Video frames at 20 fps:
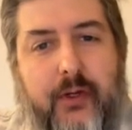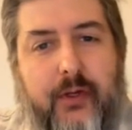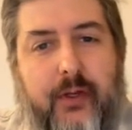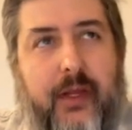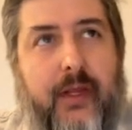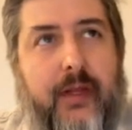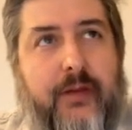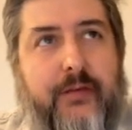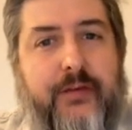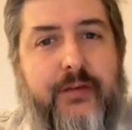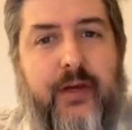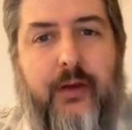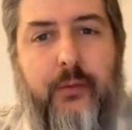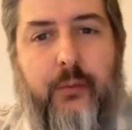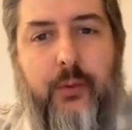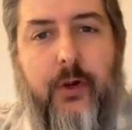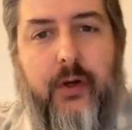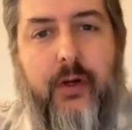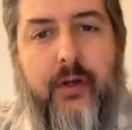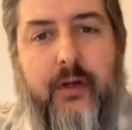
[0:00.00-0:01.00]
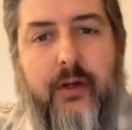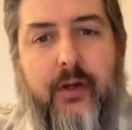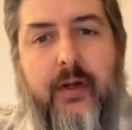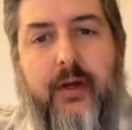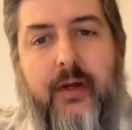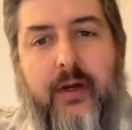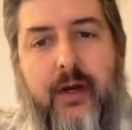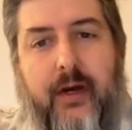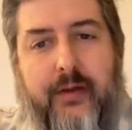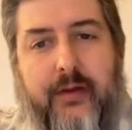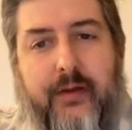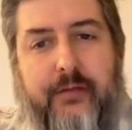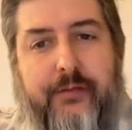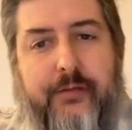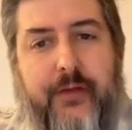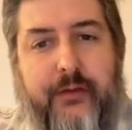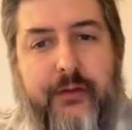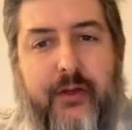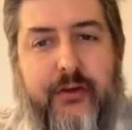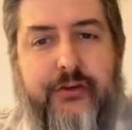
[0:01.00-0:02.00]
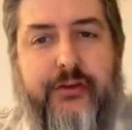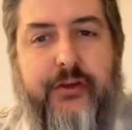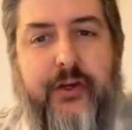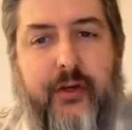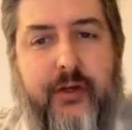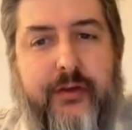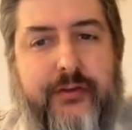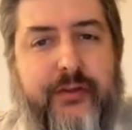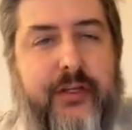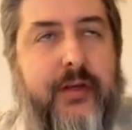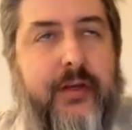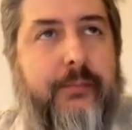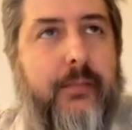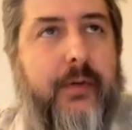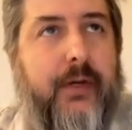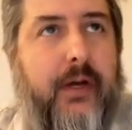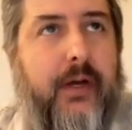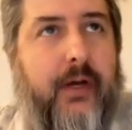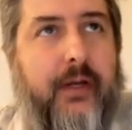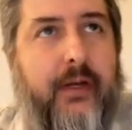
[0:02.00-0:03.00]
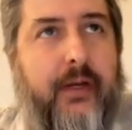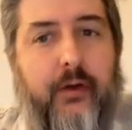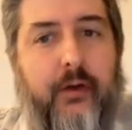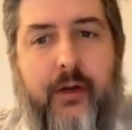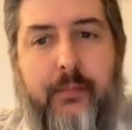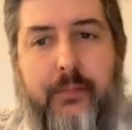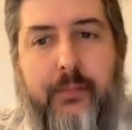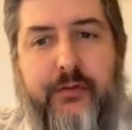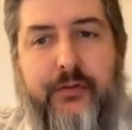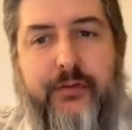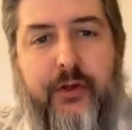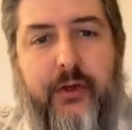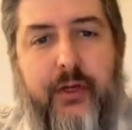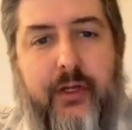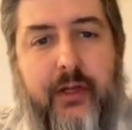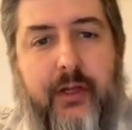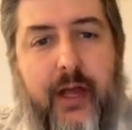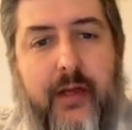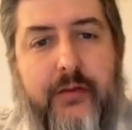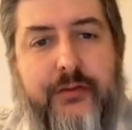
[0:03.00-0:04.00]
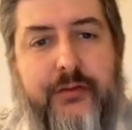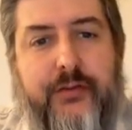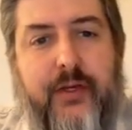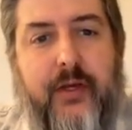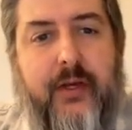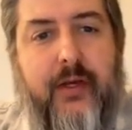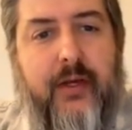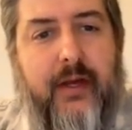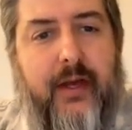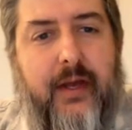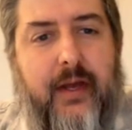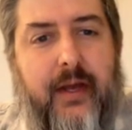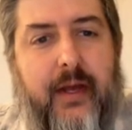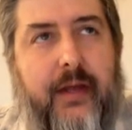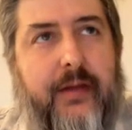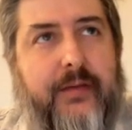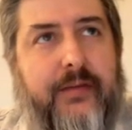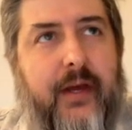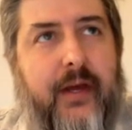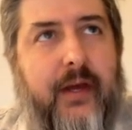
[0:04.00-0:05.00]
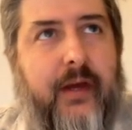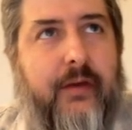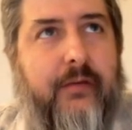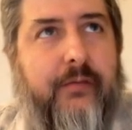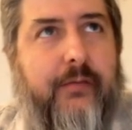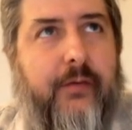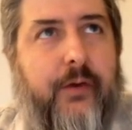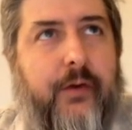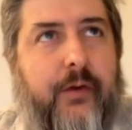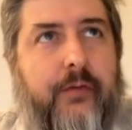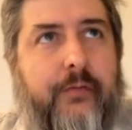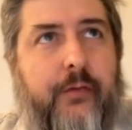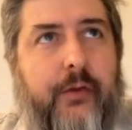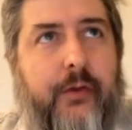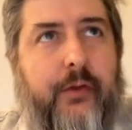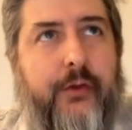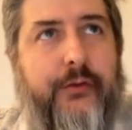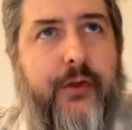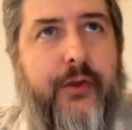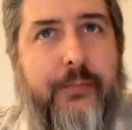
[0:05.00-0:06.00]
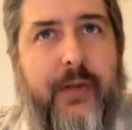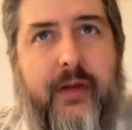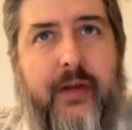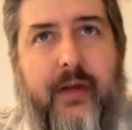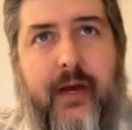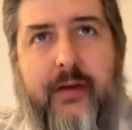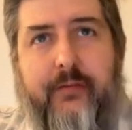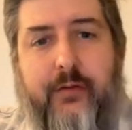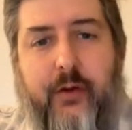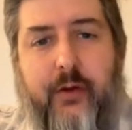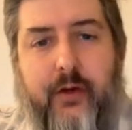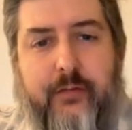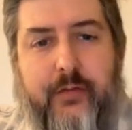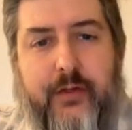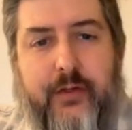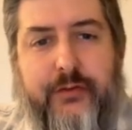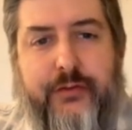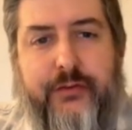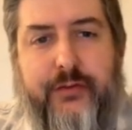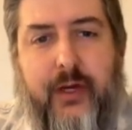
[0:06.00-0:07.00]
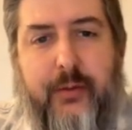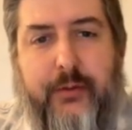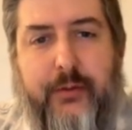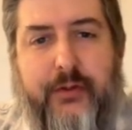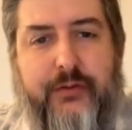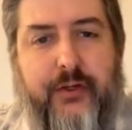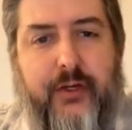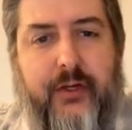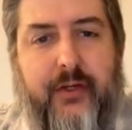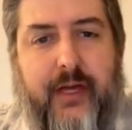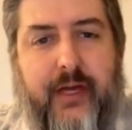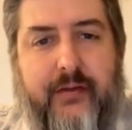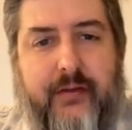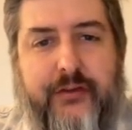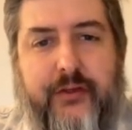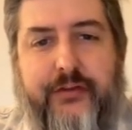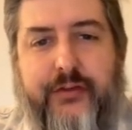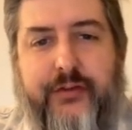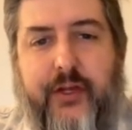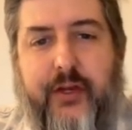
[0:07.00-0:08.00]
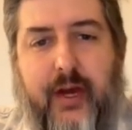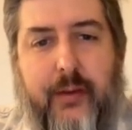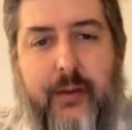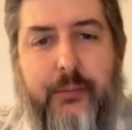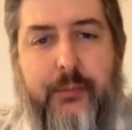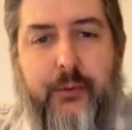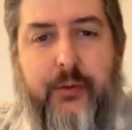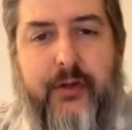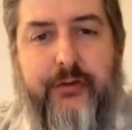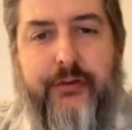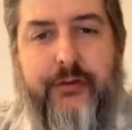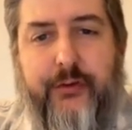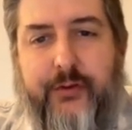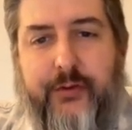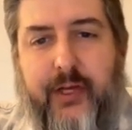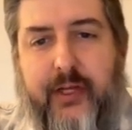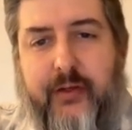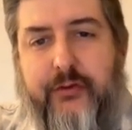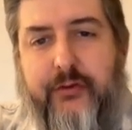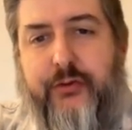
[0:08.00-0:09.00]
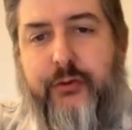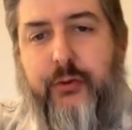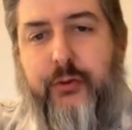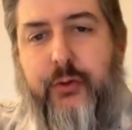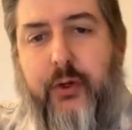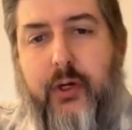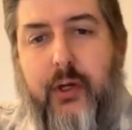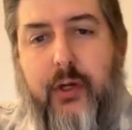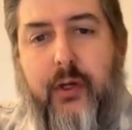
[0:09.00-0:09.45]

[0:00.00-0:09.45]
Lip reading: and I work on the field engineering team here at Materialize. And for those that may not have heard of us, Materialize is an operational data store